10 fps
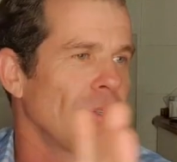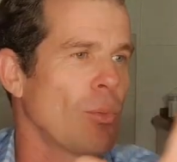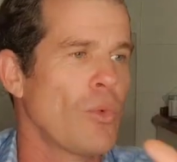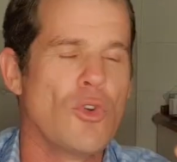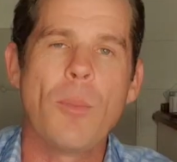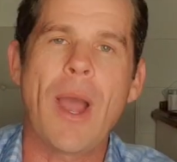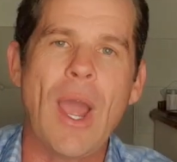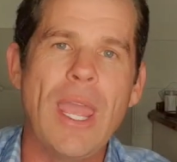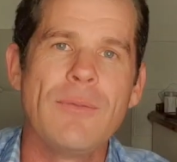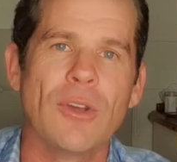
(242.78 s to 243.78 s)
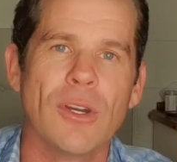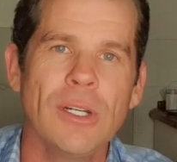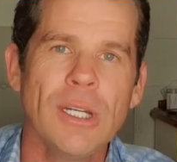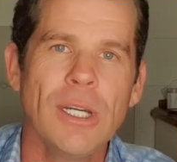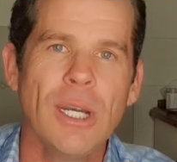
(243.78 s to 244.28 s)
Your behavior
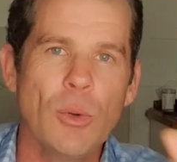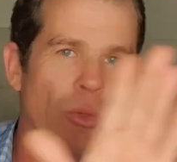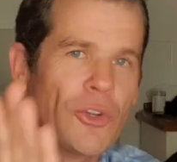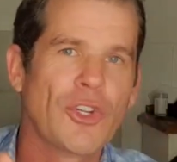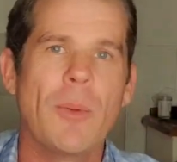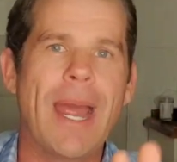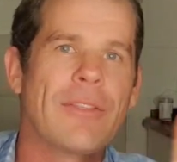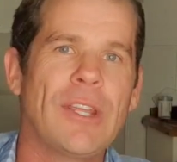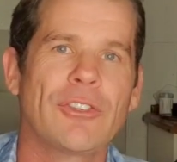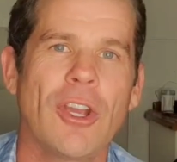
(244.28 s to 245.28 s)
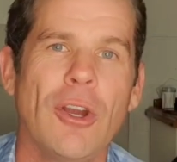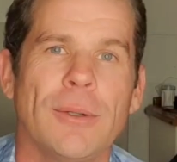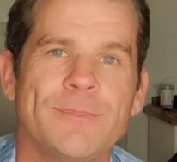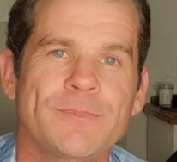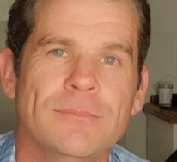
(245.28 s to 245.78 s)
will determine how things go,
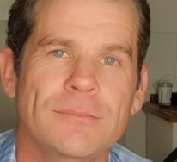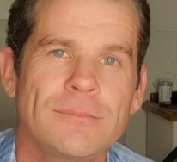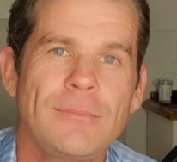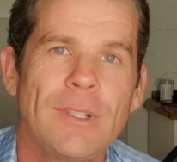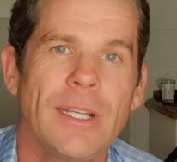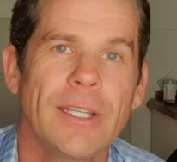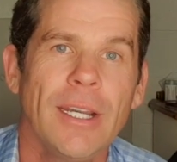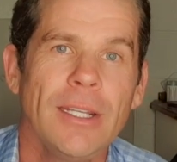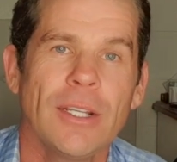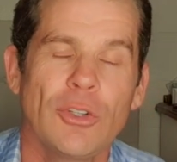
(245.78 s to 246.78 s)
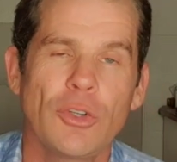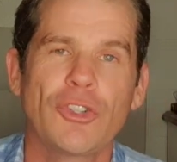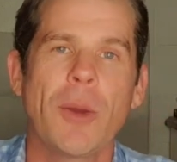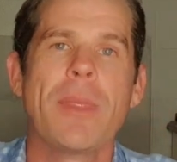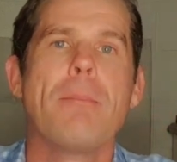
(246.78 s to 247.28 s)
okay? It will
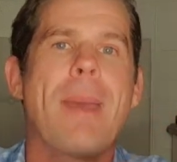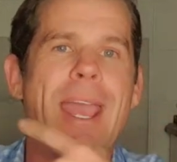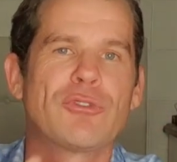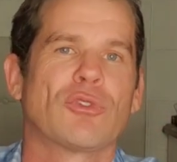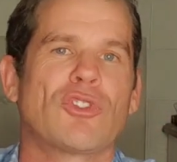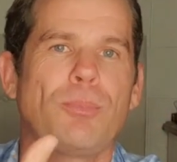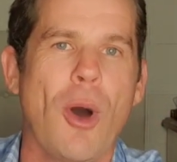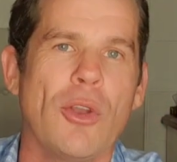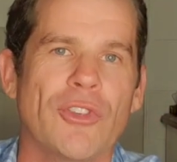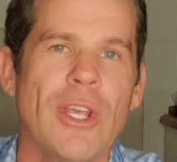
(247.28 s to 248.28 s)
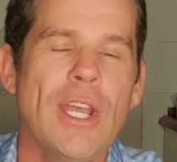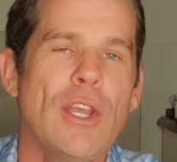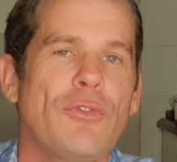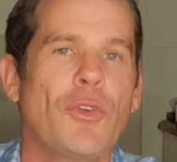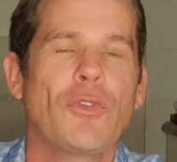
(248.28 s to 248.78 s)
determine the man's response.
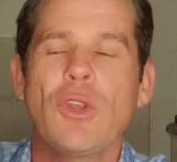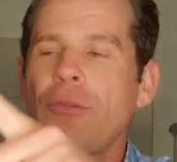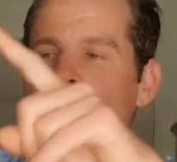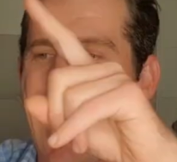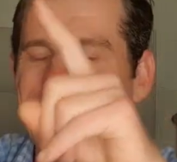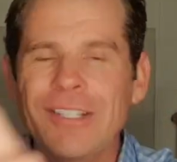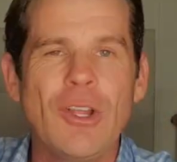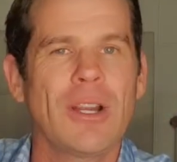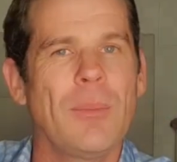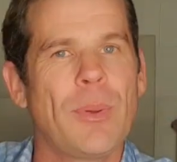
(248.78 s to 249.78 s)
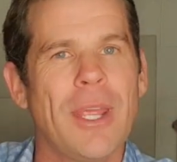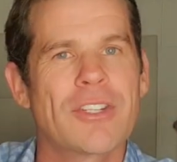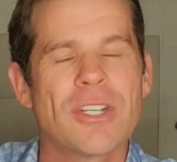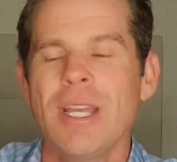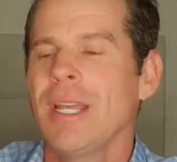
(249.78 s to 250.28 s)
If you're acting like a
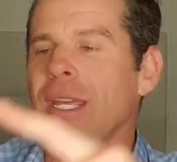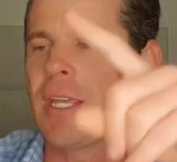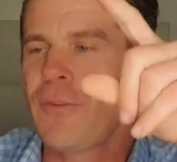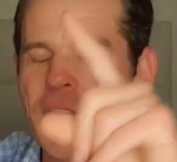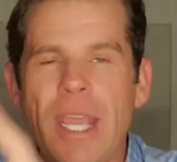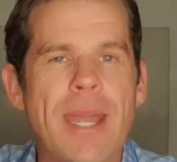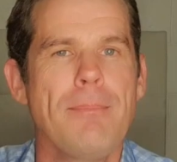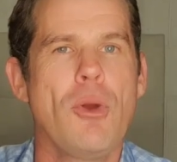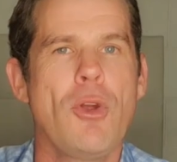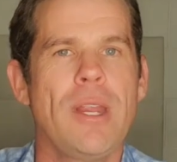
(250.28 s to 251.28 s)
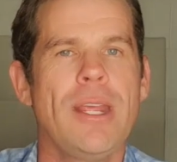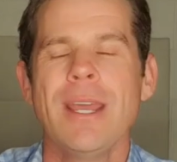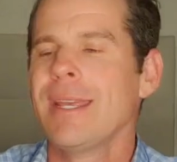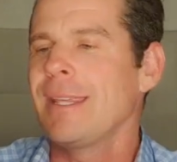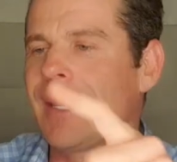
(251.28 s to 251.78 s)
bitch, if you're getting moody,
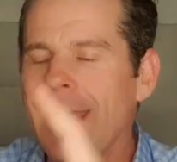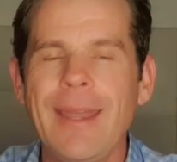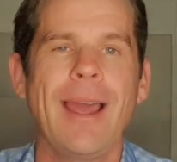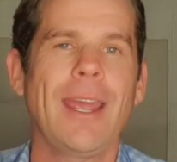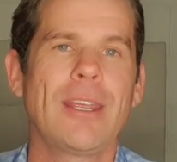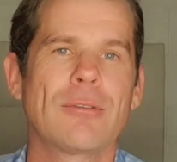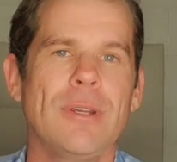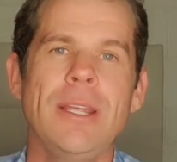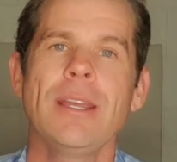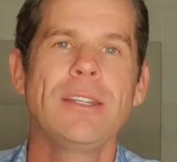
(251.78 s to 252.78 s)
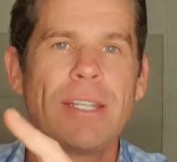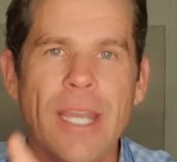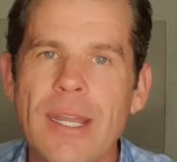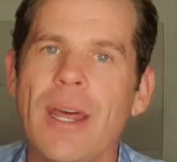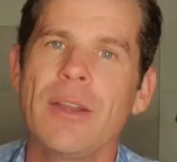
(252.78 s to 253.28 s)
you're getting hangry, you're
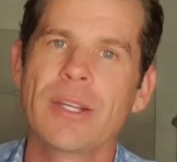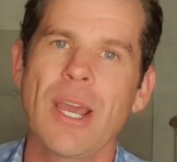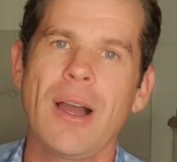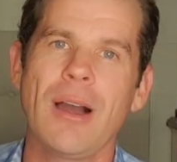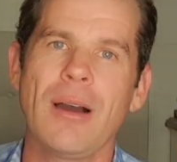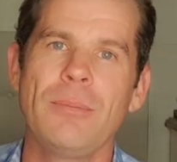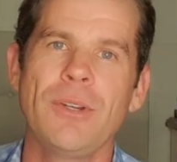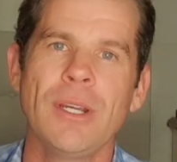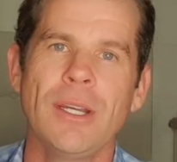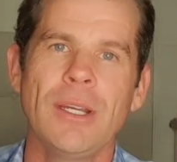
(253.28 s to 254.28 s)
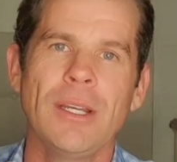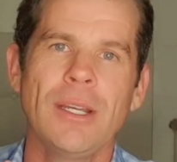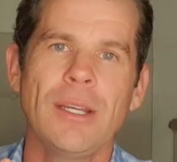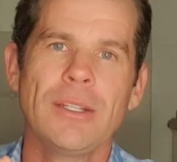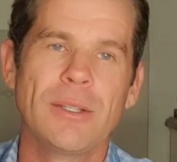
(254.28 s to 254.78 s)
getting undercarbed,
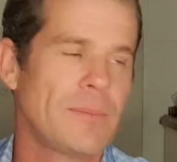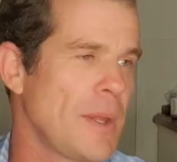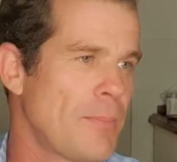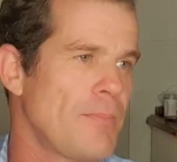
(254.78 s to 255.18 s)
your